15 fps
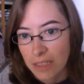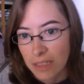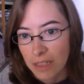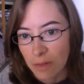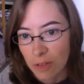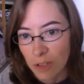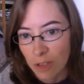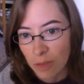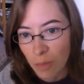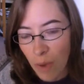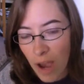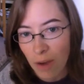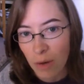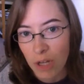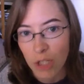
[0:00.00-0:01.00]
Which is why
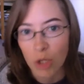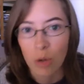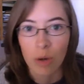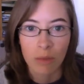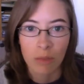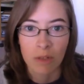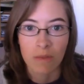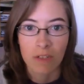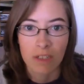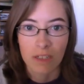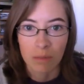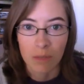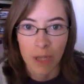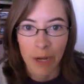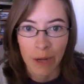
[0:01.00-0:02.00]
I watch horror movies
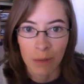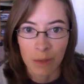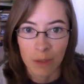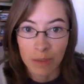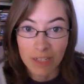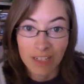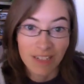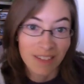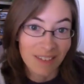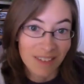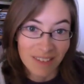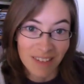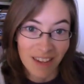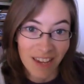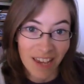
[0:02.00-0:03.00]
sometimes, because
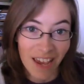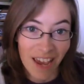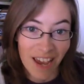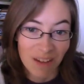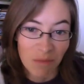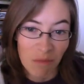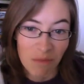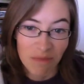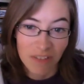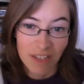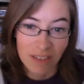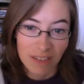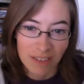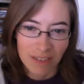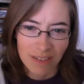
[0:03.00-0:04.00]
it's like, hey, at
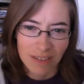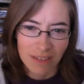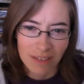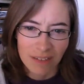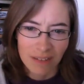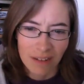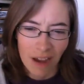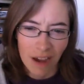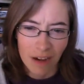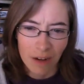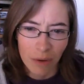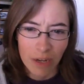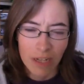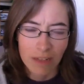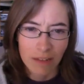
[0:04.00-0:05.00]
least it's not
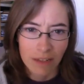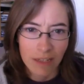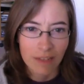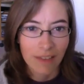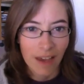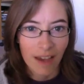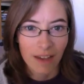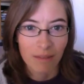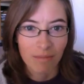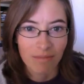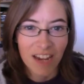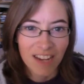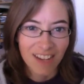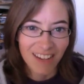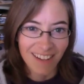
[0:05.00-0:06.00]
quite like that.
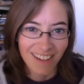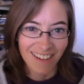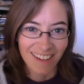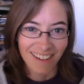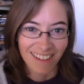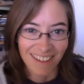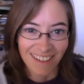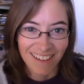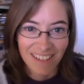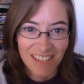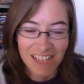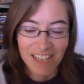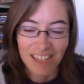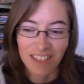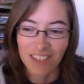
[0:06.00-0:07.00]

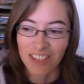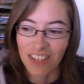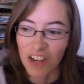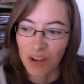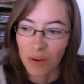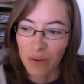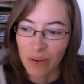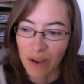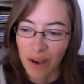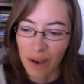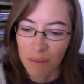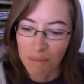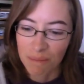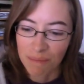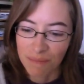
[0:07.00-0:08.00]

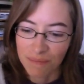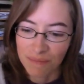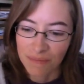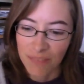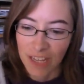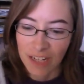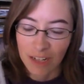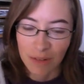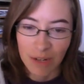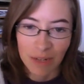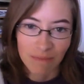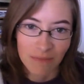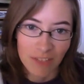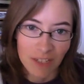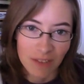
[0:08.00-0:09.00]
So, anyway,
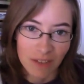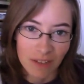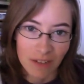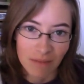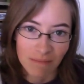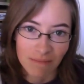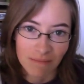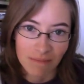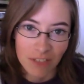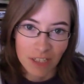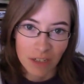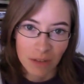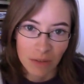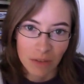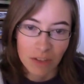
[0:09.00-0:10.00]
that's it.
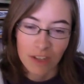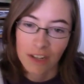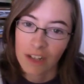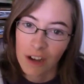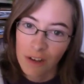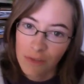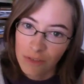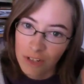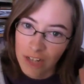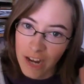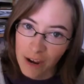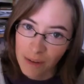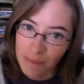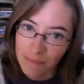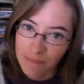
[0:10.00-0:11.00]
So, signing off for
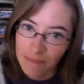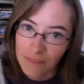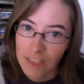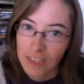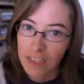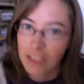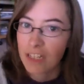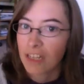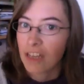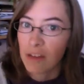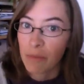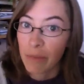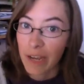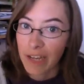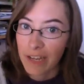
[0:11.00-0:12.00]
now.
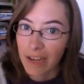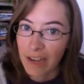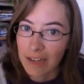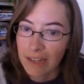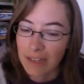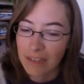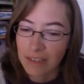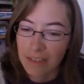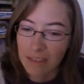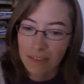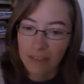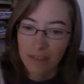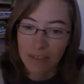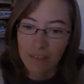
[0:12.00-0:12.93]
Bye, guys.